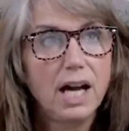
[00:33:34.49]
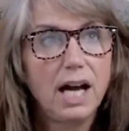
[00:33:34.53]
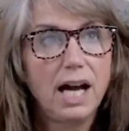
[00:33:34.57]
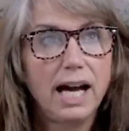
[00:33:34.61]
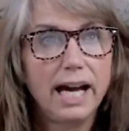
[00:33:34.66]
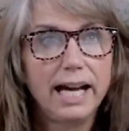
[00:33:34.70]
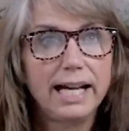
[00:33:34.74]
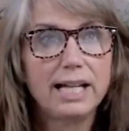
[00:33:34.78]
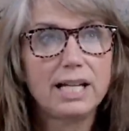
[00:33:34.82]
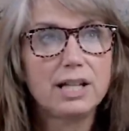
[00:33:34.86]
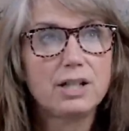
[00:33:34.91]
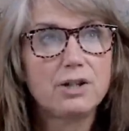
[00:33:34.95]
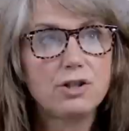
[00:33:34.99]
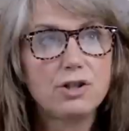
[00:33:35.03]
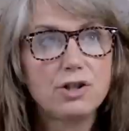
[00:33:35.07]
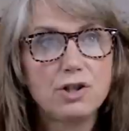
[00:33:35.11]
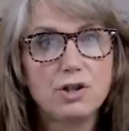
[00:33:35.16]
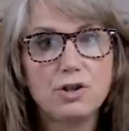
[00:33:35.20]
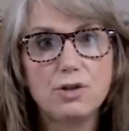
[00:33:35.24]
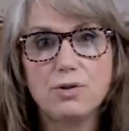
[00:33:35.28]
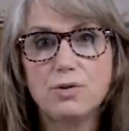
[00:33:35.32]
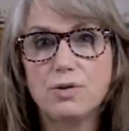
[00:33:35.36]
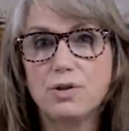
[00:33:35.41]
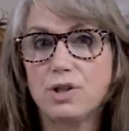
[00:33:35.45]
I can
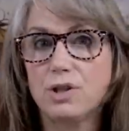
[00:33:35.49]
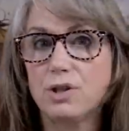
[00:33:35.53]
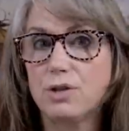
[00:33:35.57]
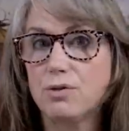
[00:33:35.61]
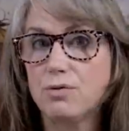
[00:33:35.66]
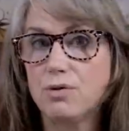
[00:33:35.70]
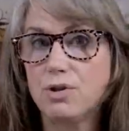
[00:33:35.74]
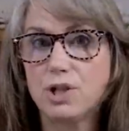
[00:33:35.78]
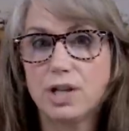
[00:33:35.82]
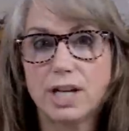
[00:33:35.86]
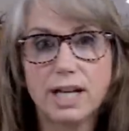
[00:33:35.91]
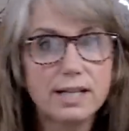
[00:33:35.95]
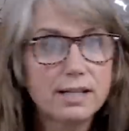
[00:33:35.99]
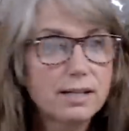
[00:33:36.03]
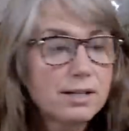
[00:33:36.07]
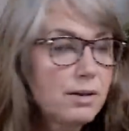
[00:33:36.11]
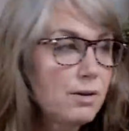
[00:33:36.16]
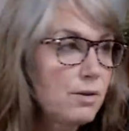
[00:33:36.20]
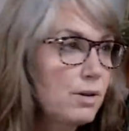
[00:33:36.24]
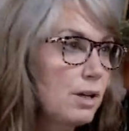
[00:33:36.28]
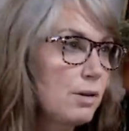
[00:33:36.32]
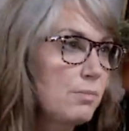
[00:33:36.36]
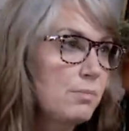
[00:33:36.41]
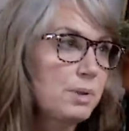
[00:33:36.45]
choose to
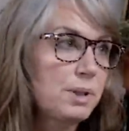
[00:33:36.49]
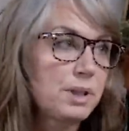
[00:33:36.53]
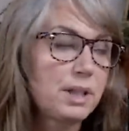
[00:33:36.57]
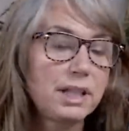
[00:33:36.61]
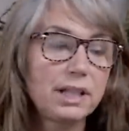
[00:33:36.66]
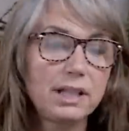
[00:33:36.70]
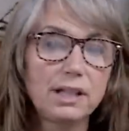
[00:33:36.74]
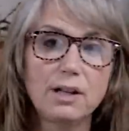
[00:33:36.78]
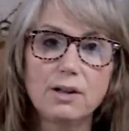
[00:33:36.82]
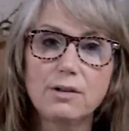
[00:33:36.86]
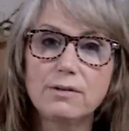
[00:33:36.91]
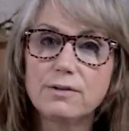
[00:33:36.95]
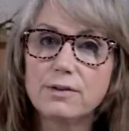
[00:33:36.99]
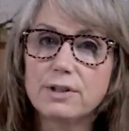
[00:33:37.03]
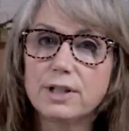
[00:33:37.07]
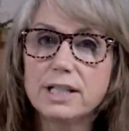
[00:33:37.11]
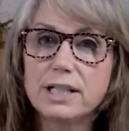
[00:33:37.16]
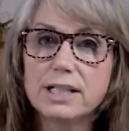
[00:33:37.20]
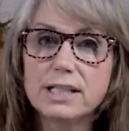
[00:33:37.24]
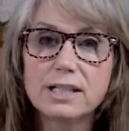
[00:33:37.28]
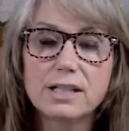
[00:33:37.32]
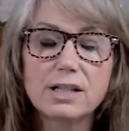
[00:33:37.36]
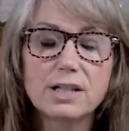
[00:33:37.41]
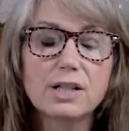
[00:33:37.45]
gesso completely over
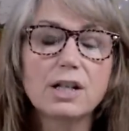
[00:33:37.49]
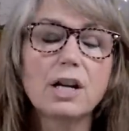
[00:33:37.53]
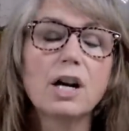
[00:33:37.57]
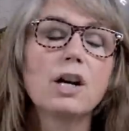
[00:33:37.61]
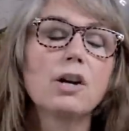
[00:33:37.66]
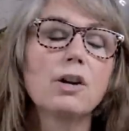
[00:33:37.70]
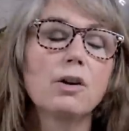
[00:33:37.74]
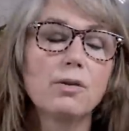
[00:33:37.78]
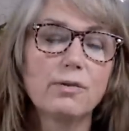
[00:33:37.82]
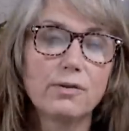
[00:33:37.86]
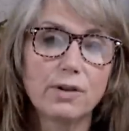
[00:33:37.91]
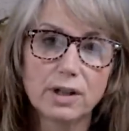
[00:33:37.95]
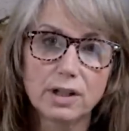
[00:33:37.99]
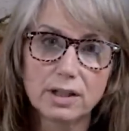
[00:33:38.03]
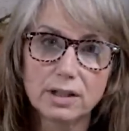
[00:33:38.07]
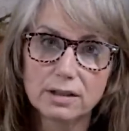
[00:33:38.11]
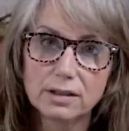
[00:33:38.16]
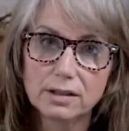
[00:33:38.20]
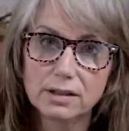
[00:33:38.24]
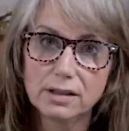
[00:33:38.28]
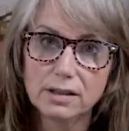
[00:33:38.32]
it and start over.